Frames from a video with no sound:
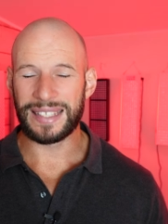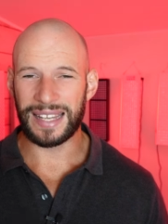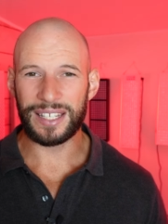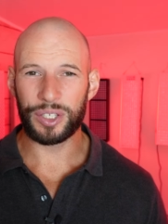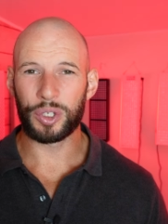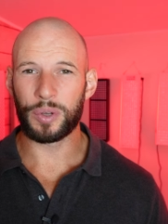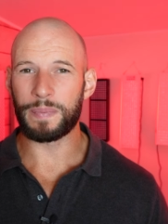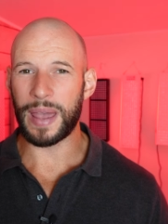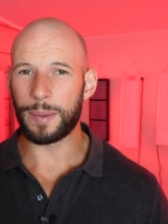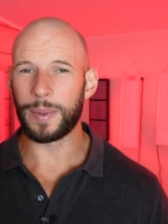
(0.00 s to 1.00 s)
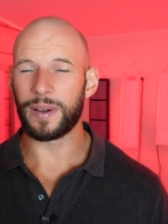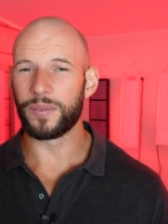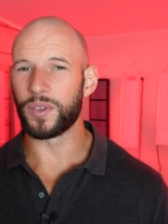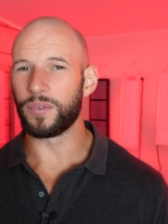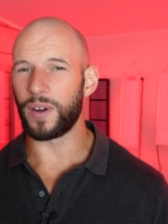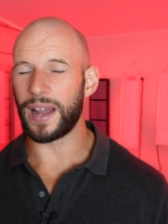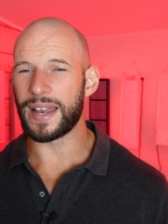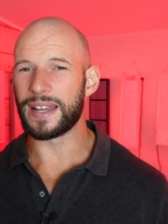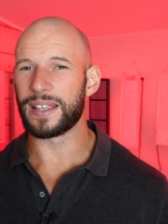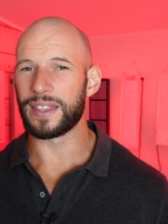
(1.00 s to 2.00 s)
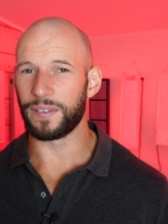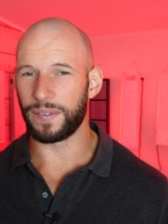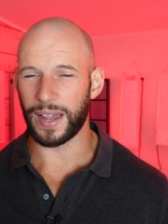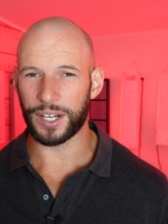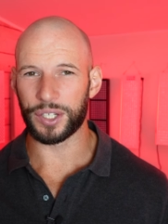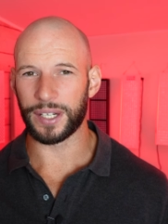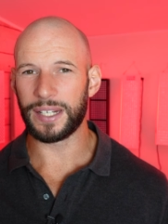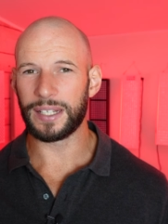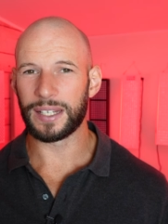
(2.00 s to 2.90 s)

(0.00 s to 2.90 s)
Yes, you may be able to find the factory